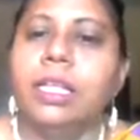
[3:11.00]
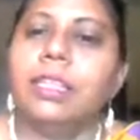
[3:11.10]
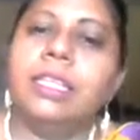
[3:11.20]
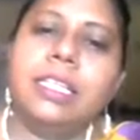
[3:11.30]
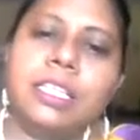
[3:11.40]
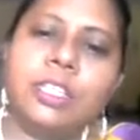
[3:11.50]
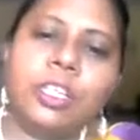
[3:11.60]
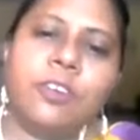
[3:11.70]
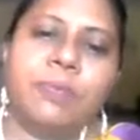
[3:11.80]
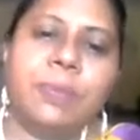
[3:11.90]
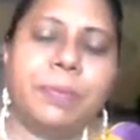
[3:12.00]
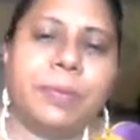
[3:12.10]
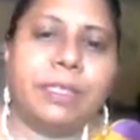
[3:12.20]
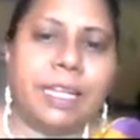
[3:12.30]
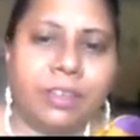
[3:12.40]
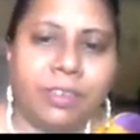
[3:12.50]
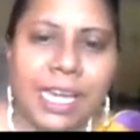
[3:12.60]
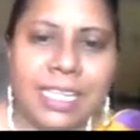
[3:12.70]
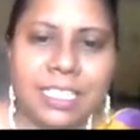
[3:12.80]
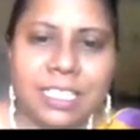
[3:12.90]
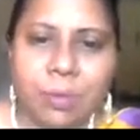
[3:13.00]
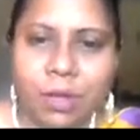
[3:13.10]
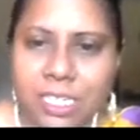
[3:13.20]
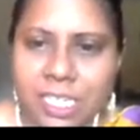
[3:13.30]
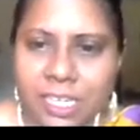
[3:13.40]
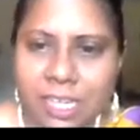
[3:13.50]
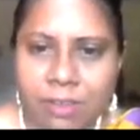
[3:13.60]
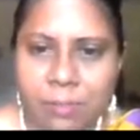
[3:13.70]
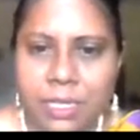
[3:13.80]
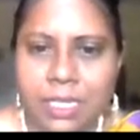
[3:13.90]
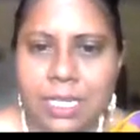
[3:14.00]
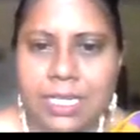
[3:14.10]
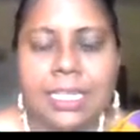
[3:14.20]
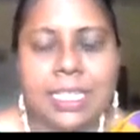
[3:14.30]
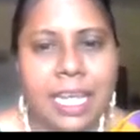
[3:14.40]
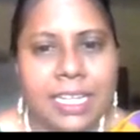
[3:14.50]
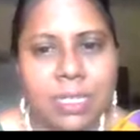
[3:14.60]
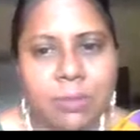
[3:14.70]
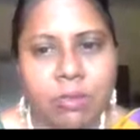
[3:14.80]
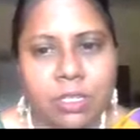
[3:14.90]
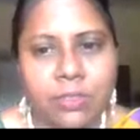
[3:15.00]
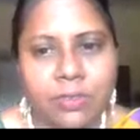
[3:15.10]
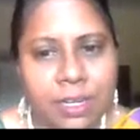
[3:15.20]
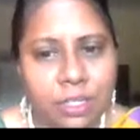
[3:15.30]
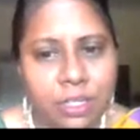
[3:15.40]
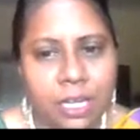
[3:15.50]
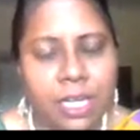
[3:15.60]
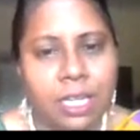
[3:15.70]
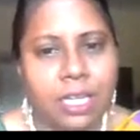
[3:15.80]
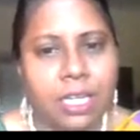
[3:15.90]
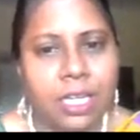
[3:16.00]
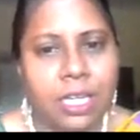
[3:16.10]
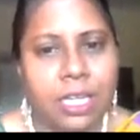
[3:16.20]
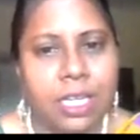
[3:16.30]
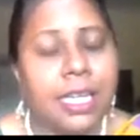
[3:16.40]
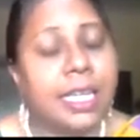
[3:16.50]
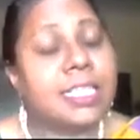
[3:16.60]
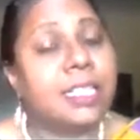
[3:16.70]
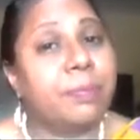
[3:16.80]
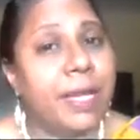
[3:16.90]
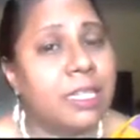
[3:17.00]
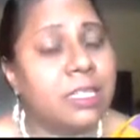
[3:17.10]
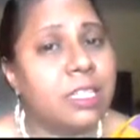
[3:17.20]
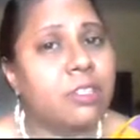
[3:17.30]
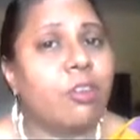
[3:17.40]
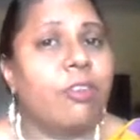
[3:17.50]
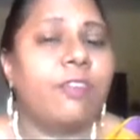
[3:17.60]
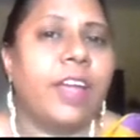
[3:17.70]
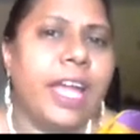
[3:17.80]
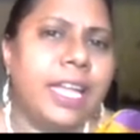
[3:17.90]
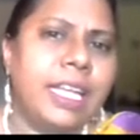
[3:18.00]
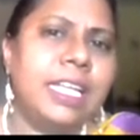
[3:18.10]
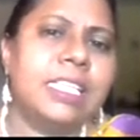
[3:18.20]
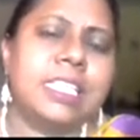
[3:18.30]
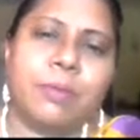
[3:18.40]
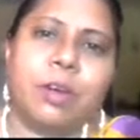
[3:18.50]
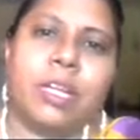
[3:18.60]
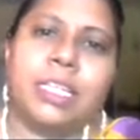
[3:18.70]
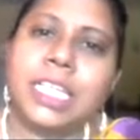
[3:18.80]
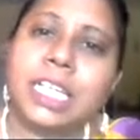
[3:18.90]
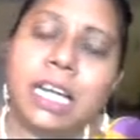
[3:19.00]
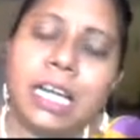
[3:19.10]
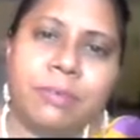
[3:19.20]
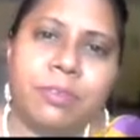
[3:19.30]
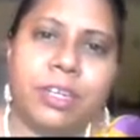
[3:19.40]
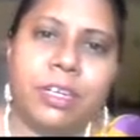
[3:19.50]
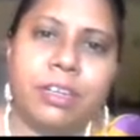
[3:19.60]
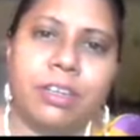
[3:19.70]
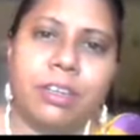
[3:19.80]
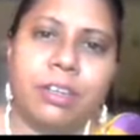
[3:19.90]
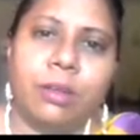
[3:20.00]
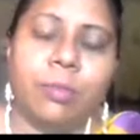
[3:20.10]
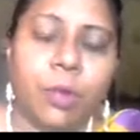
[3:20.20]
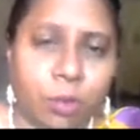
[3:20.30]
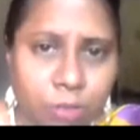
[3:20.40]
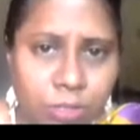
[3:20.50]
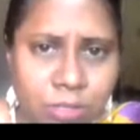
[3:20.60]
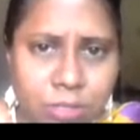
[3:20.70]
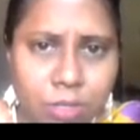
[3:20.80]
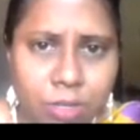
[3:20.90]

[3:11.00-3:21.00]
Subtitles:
the decision of people that creates a democratic government and decides about its functioning is the basis of any democratic country, because